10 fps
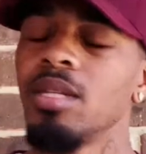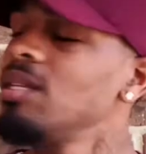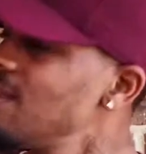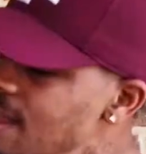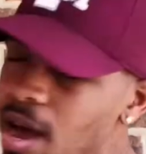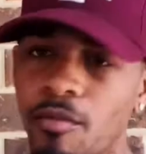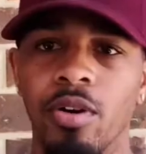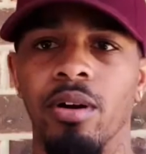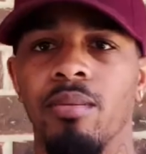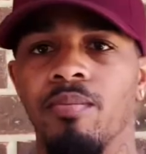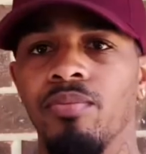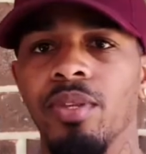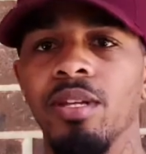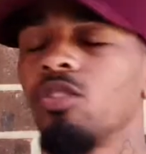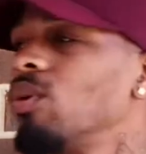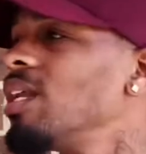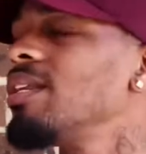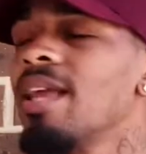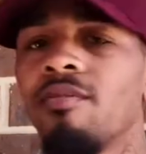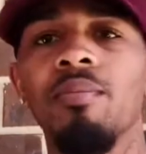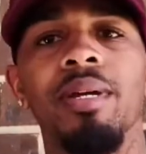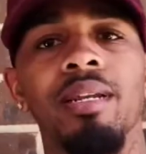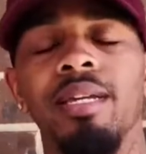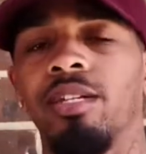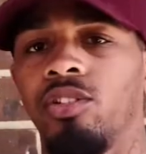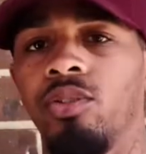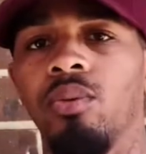Never. It's really never been an issue.